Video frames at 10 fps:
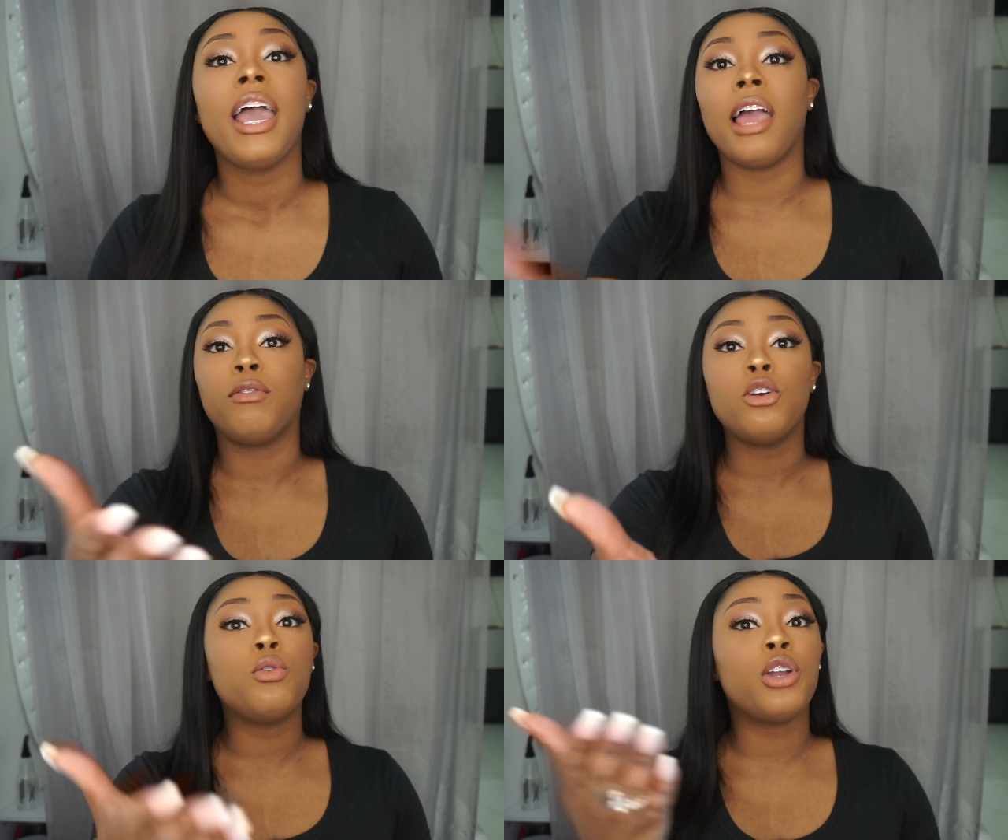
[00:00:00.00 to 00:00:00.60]

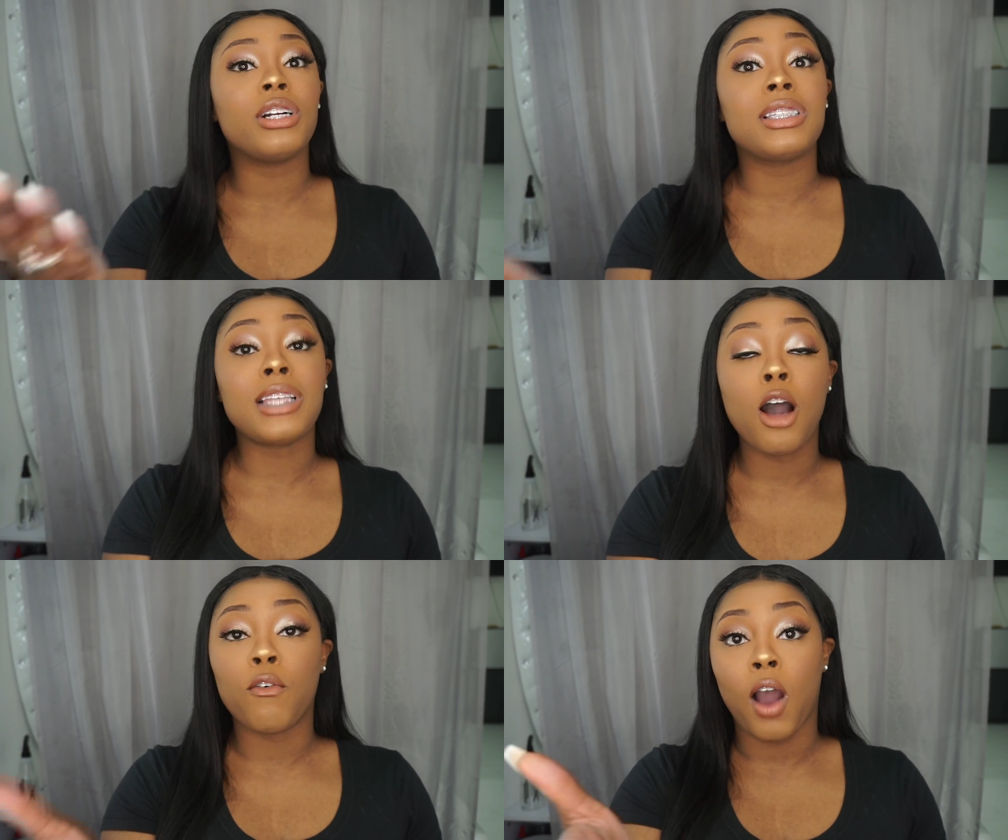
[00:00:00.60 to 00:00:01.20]
If you
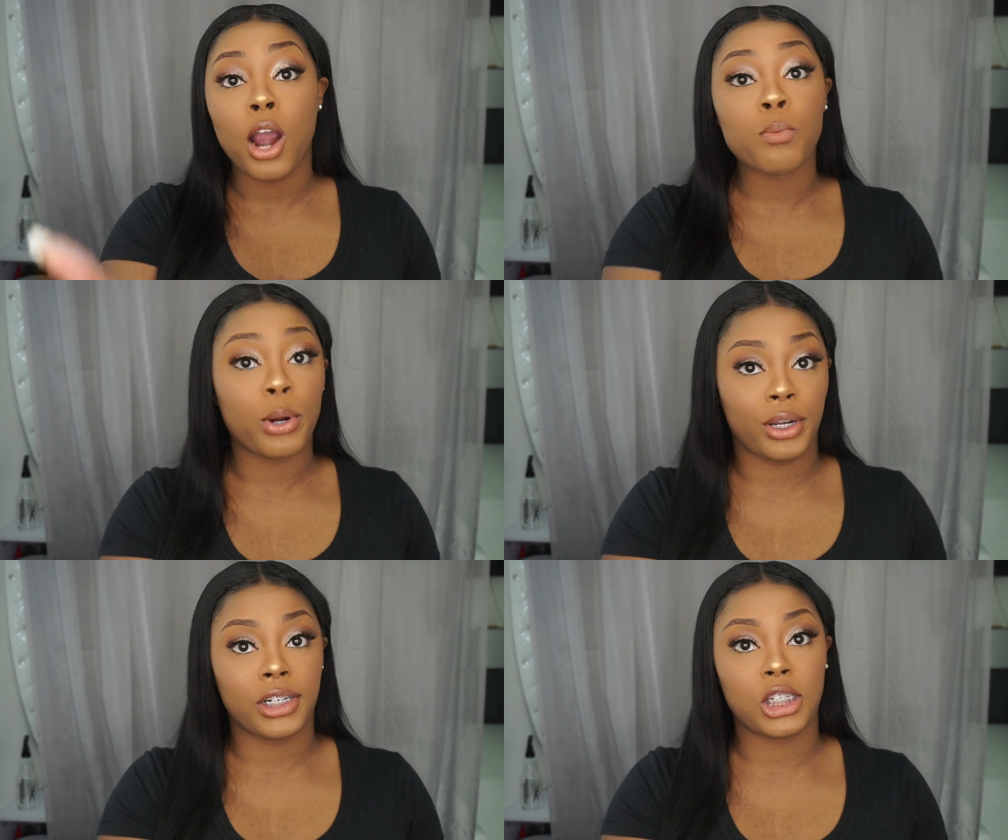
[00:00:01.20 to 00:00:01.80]
yourself are
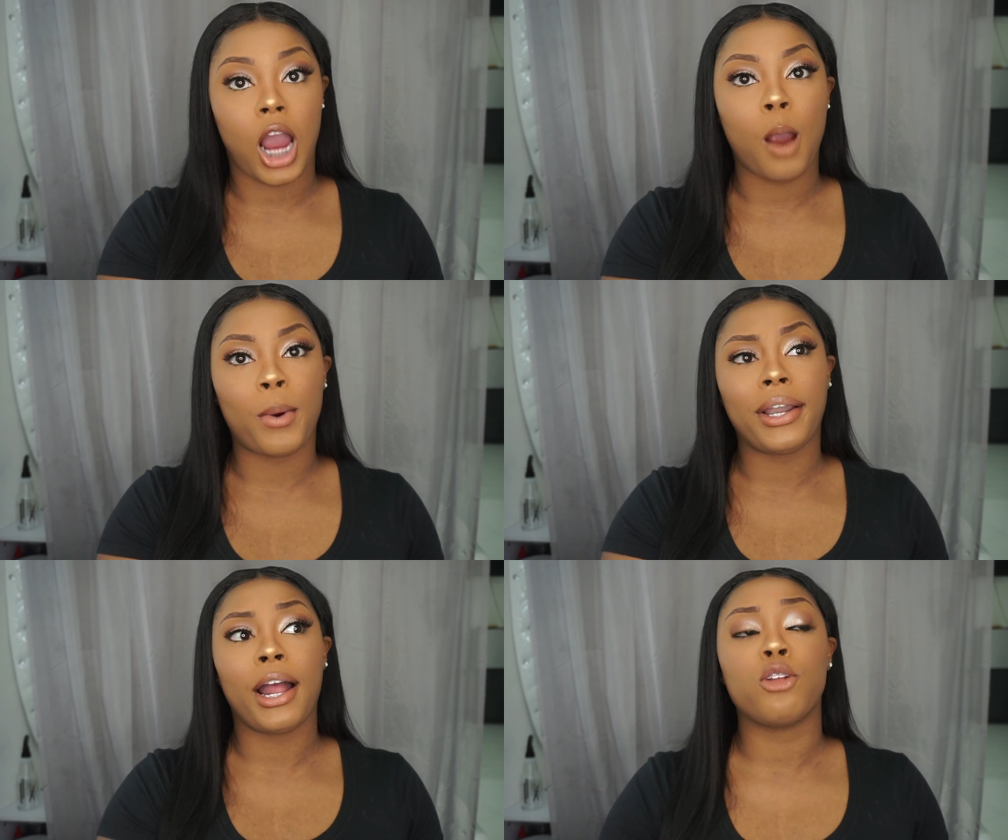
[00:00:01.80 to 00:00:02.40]
working a job
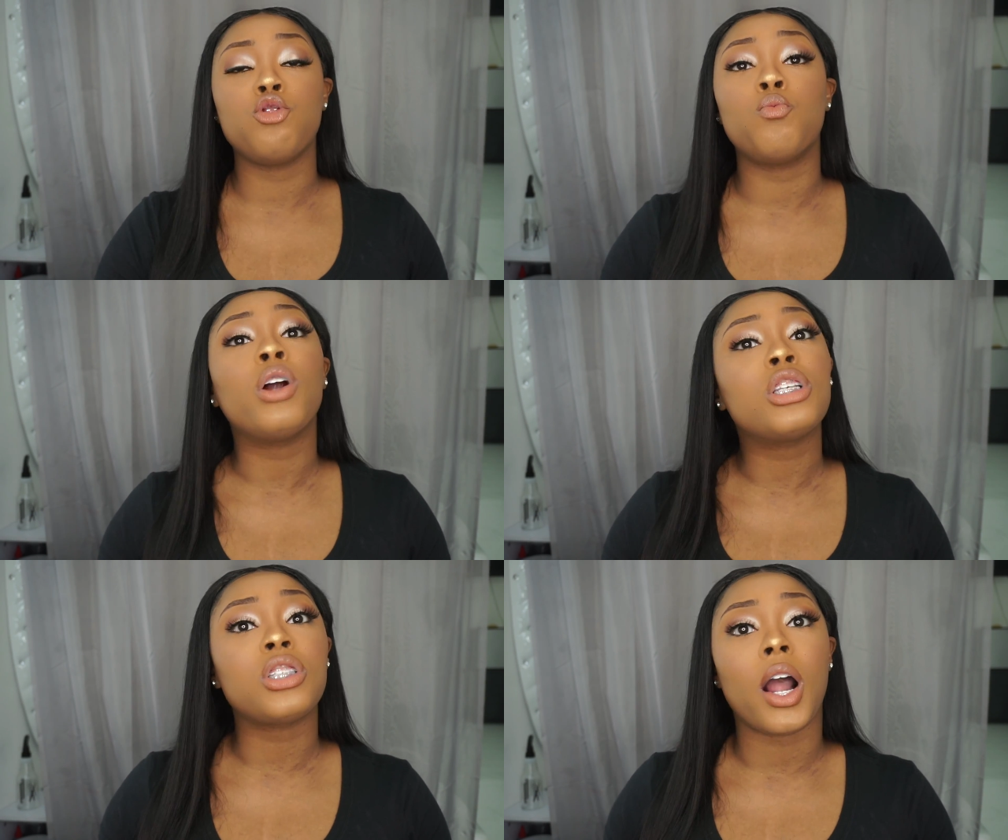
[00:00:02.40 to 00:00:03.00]
right now, you
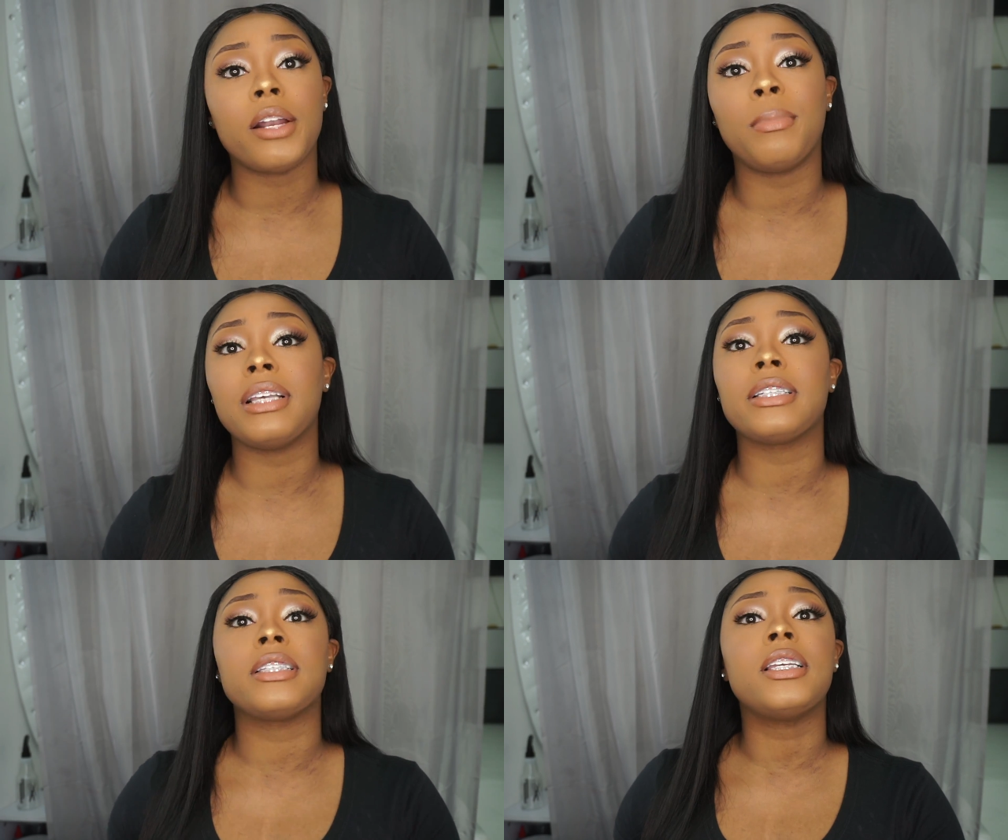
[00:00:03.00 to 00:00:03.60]
want to start a
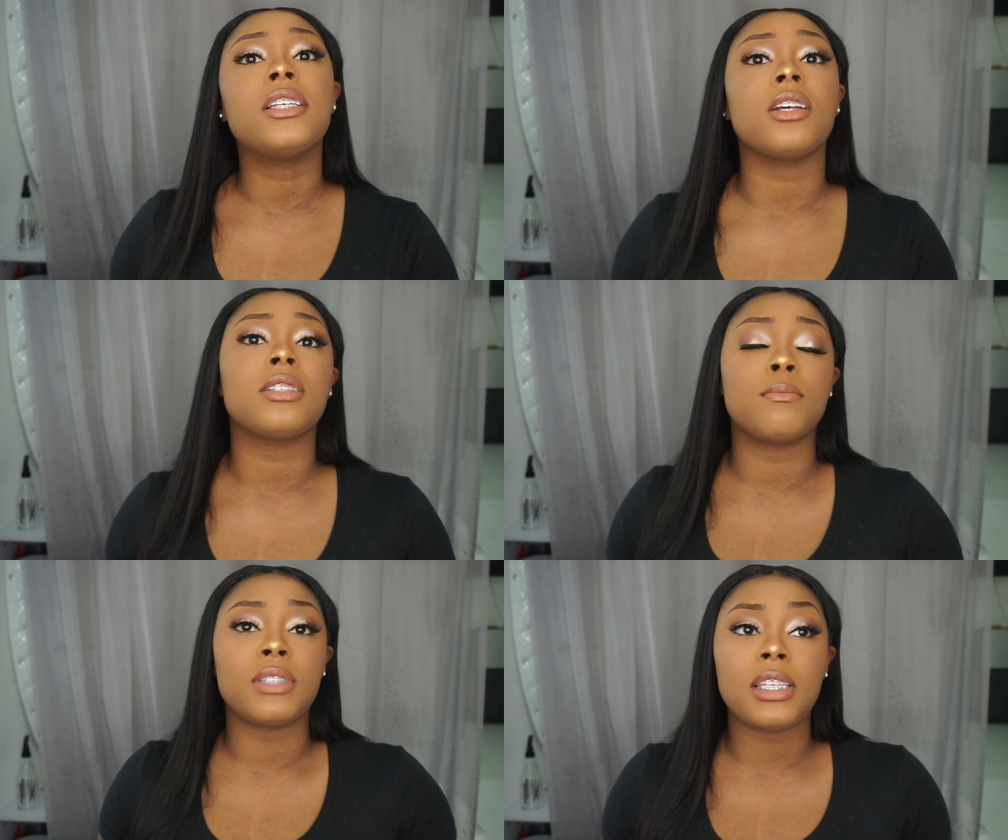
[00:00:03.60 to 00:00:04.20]
business, these are
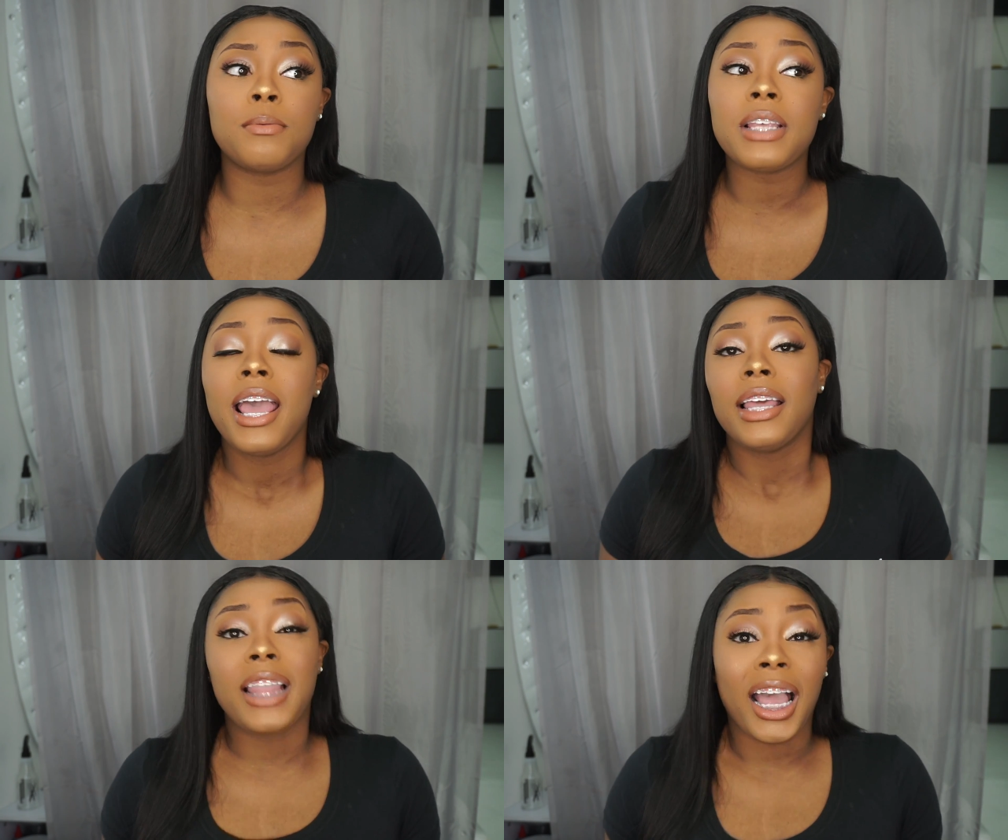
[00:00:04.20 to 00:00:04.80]
some tips
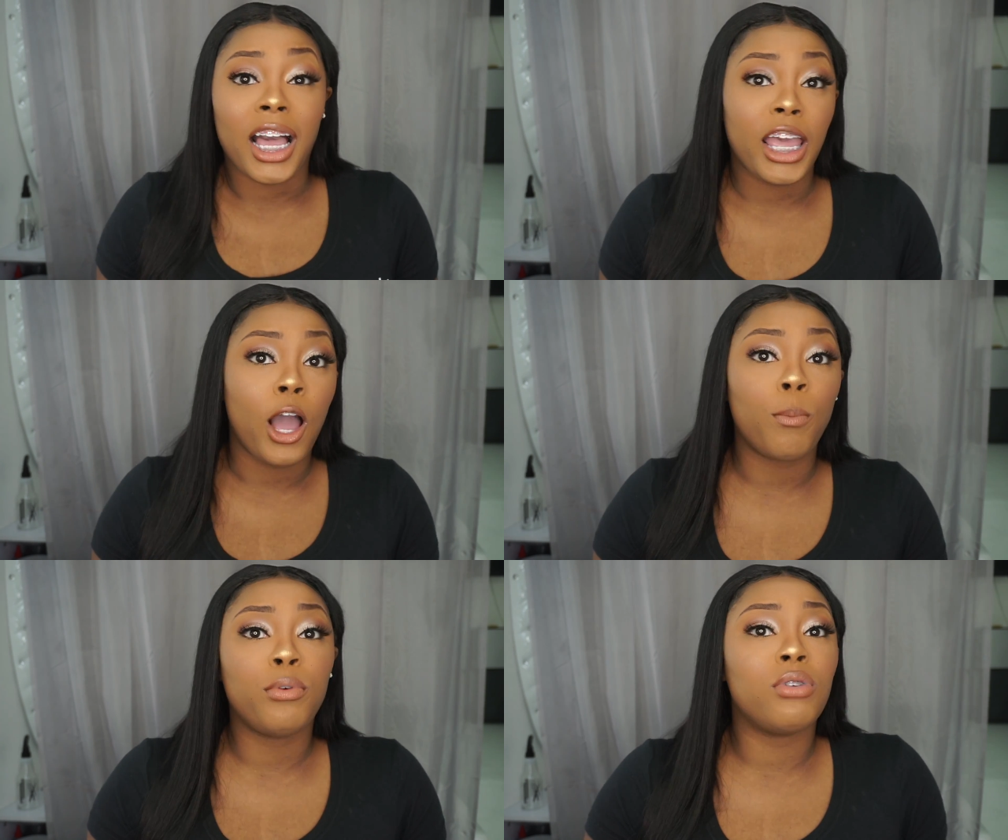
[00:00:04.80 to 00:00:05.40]
that could help you.